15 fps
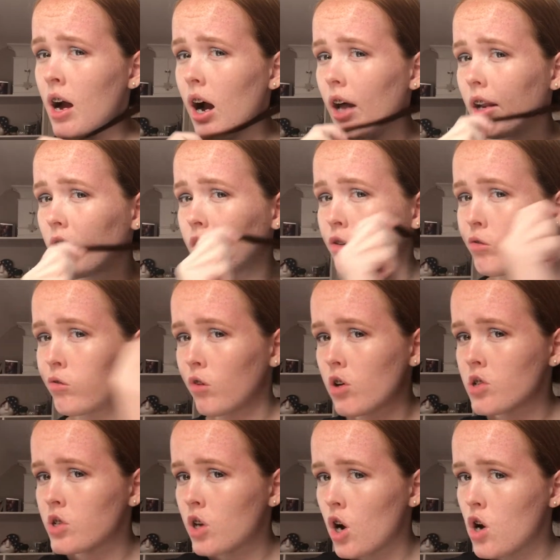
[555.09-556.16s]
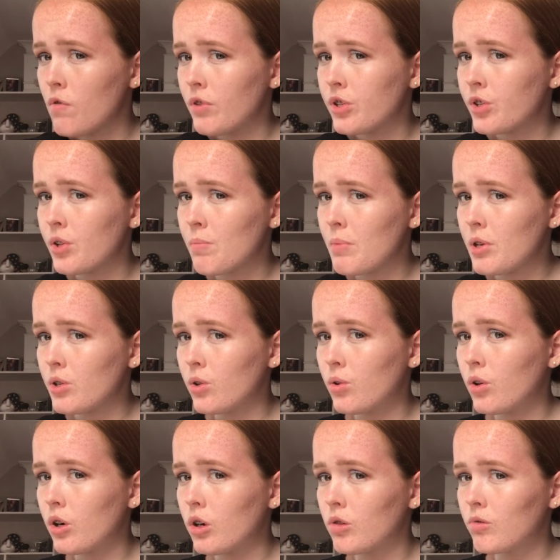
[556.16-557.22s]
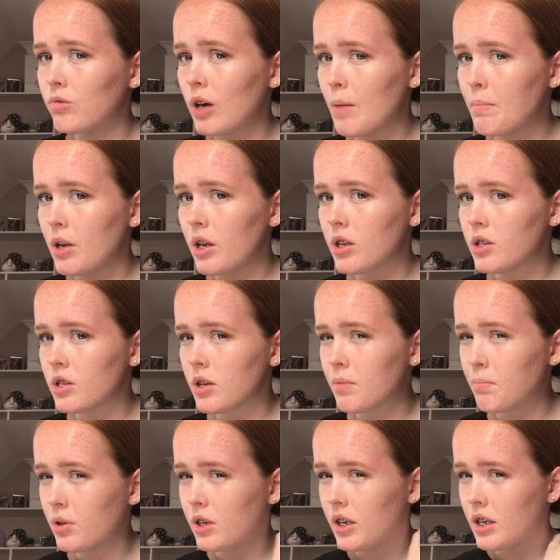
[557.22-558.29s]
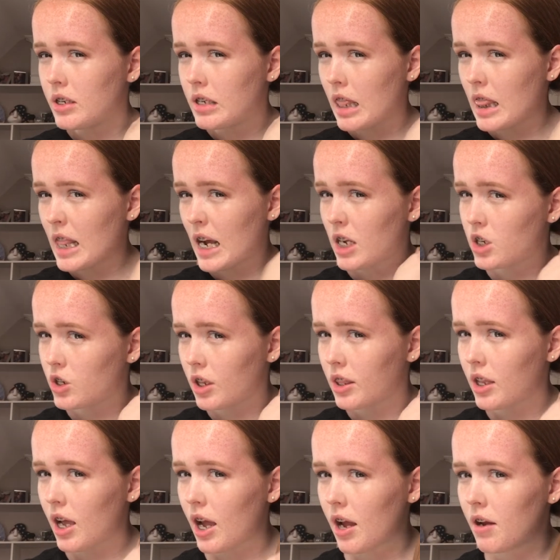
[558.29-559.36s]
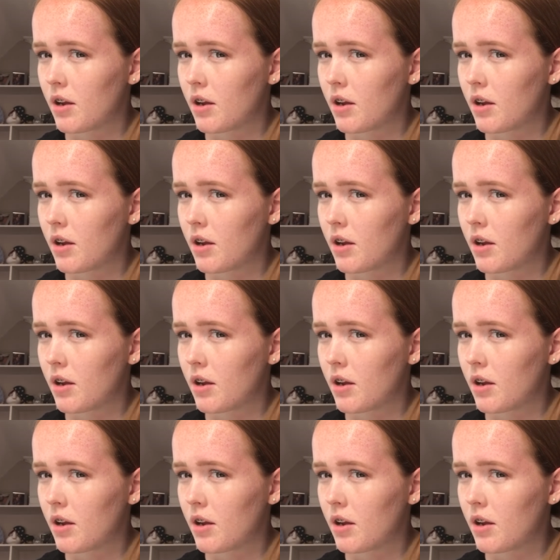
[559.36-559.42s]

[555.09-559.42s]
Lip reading: and I cross it over to the middle, grab it to put it into that strand there.